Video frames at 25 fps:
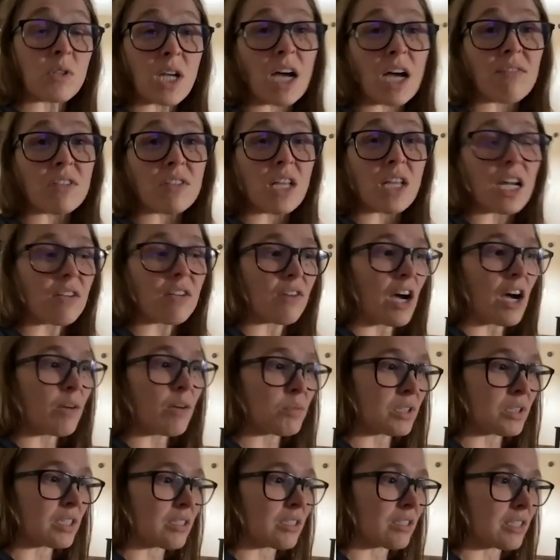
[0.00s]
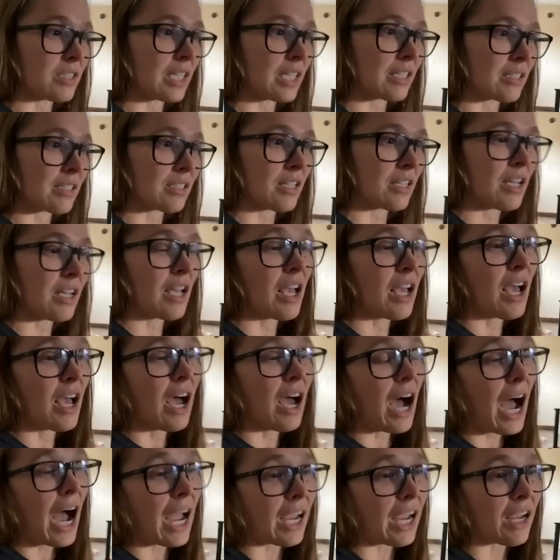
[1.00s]
have a lot of options and
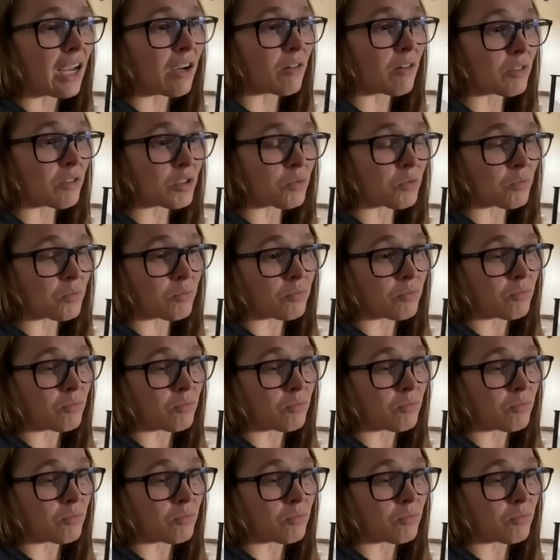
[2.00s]
I was